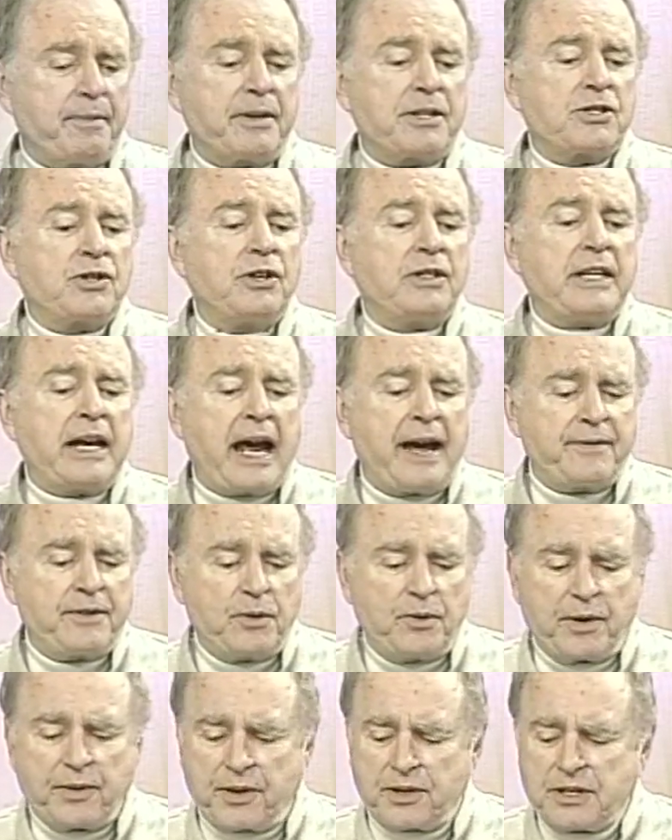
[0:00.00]
But it's good to have
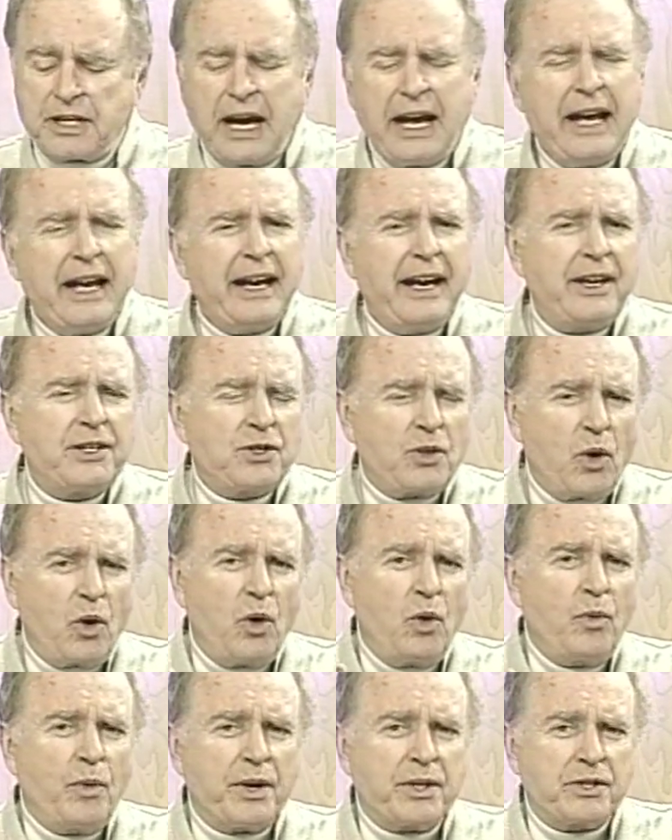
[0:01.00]
you with us. It's
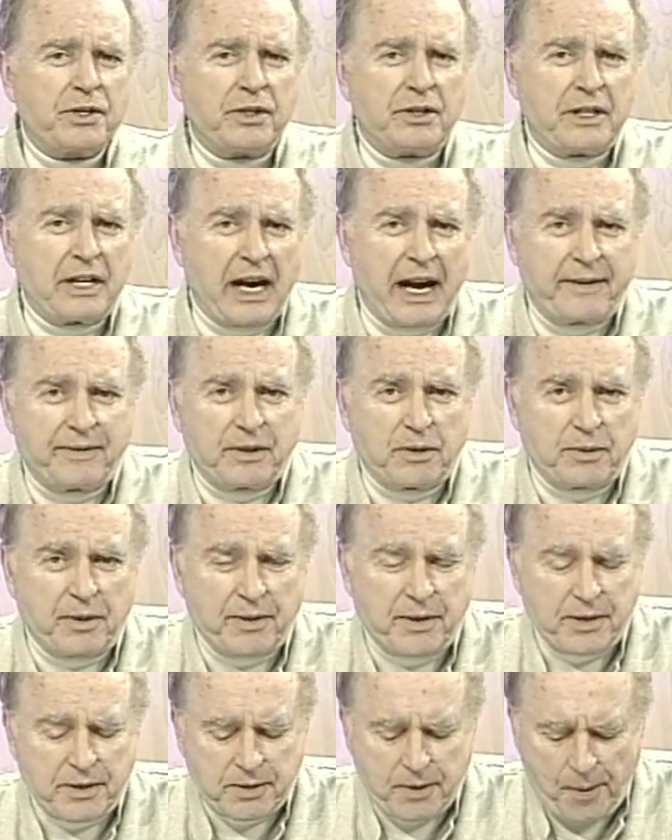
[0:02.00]
always good to have you
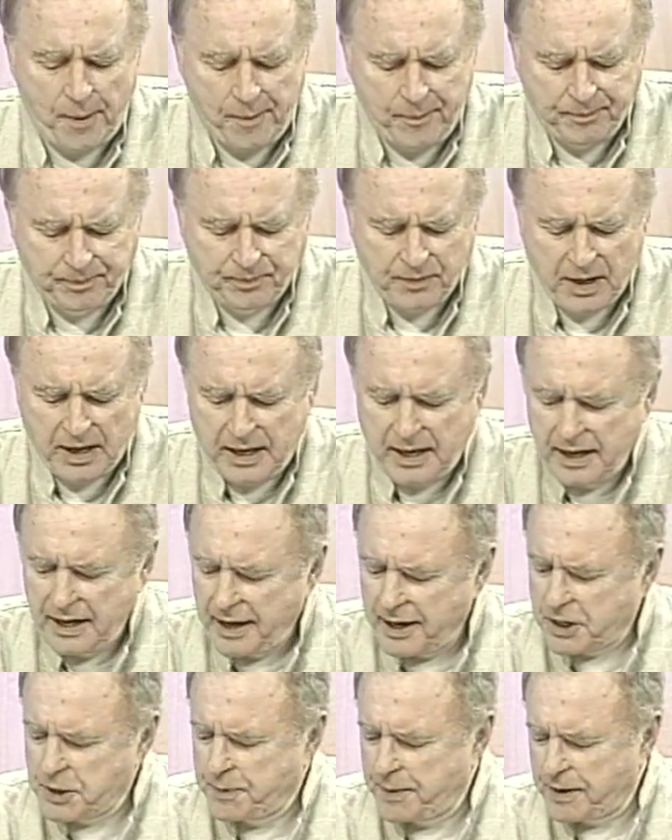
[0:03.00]
with us,
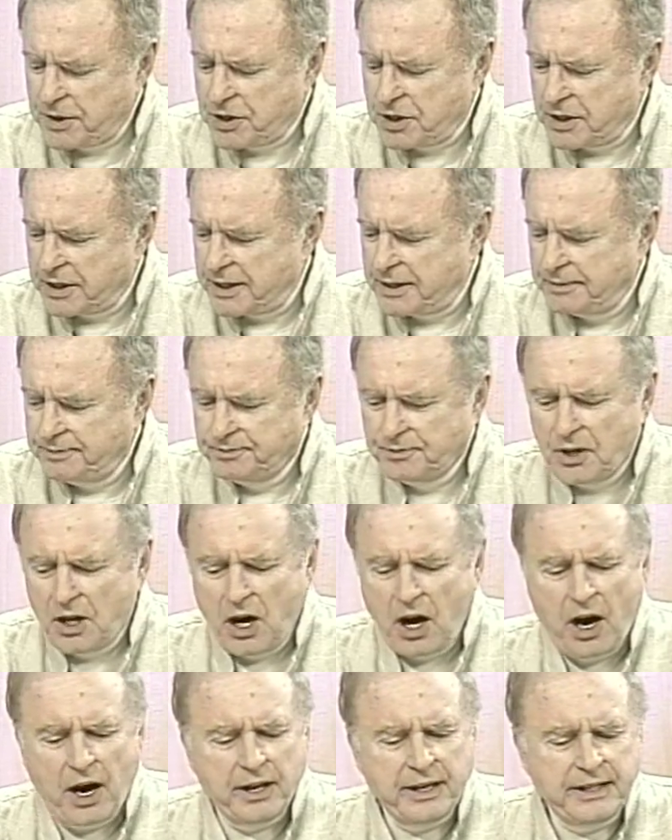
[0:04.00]
especially
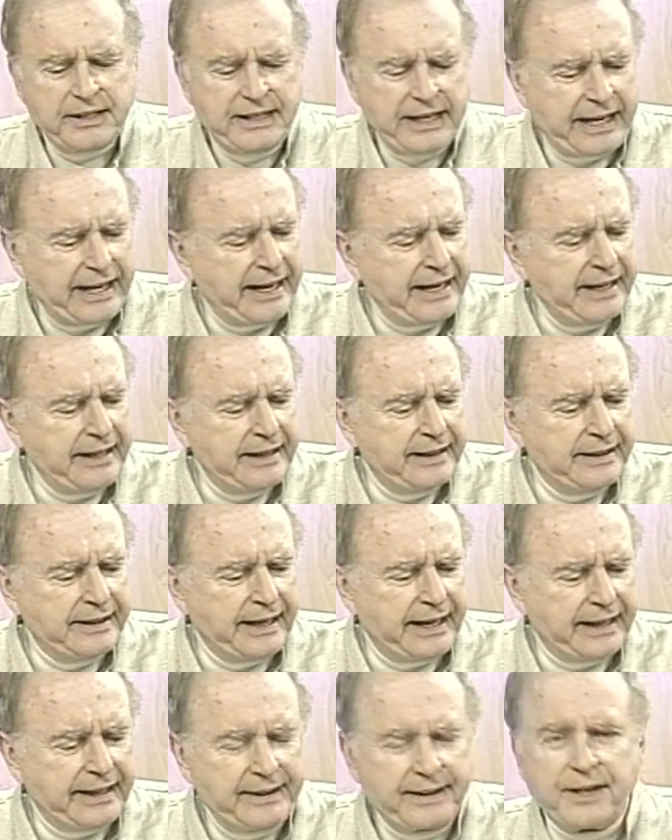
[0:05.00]
on a day
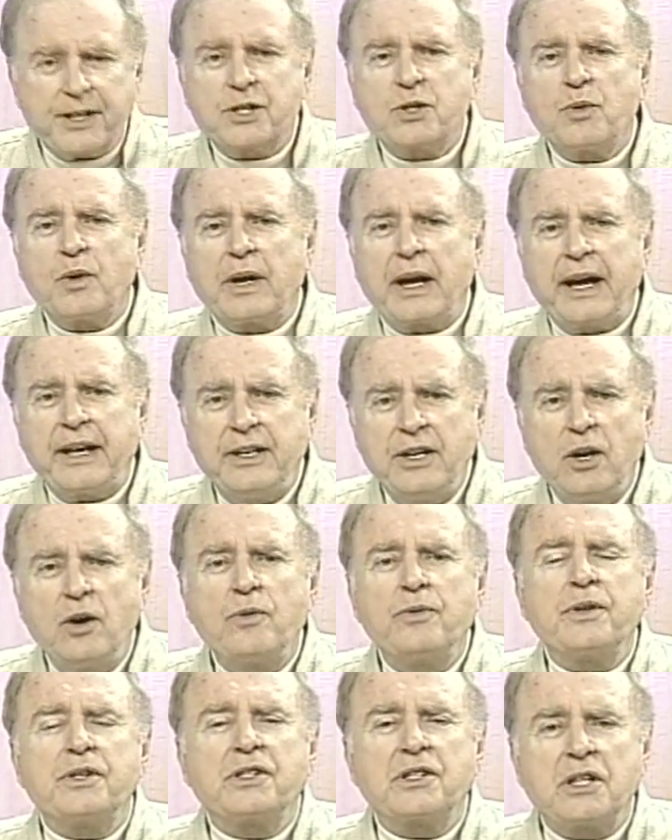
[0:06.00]
like this when I
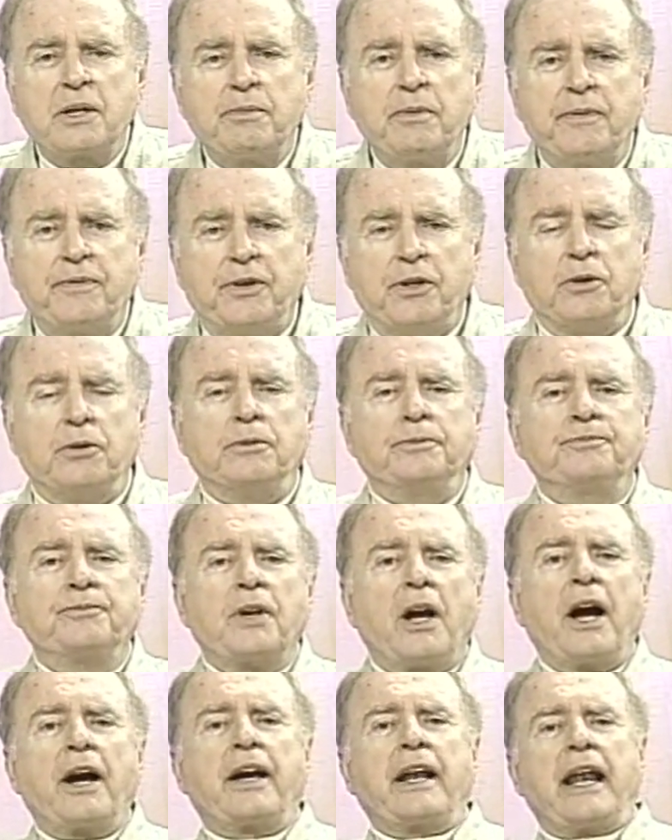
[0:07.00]
know that some of you
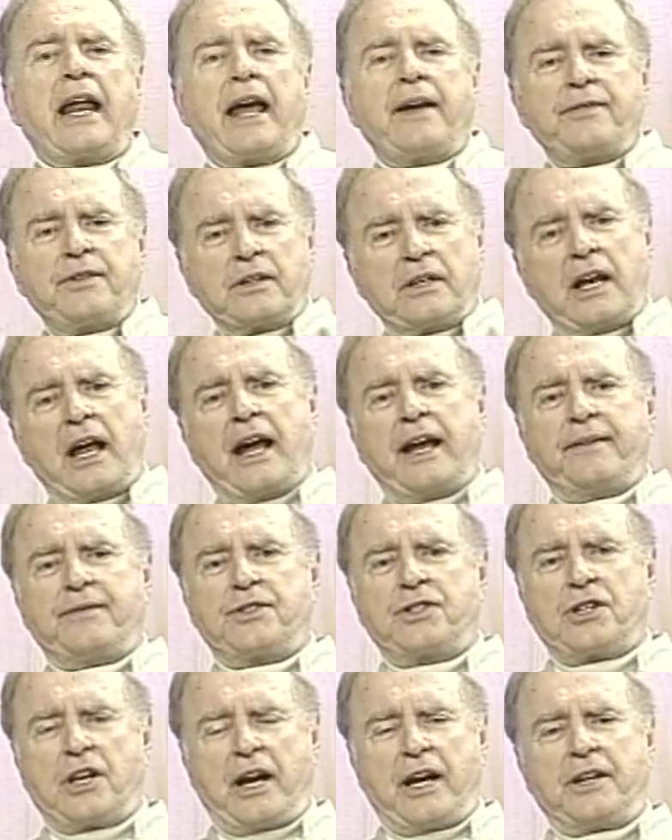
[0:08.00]
are going to have your
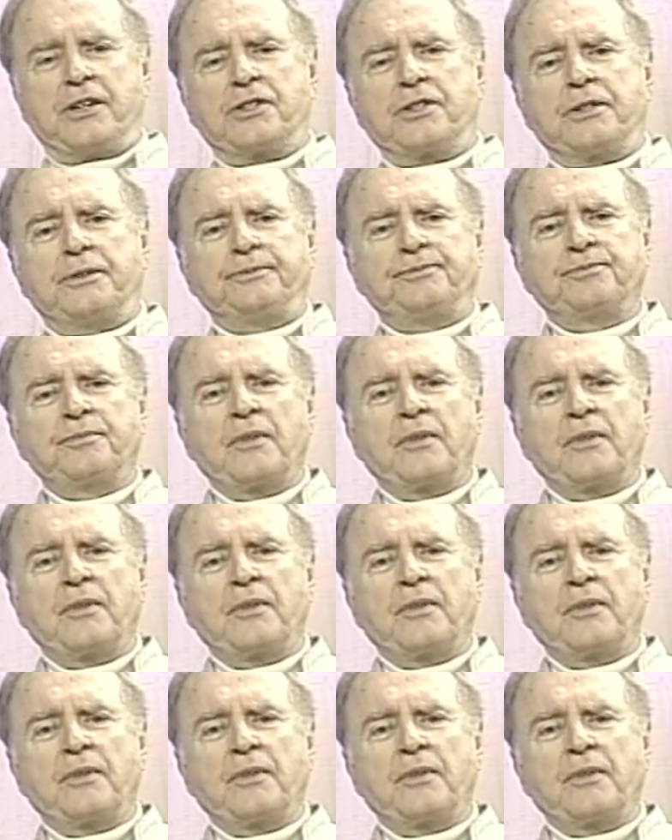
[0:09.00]
lives changed.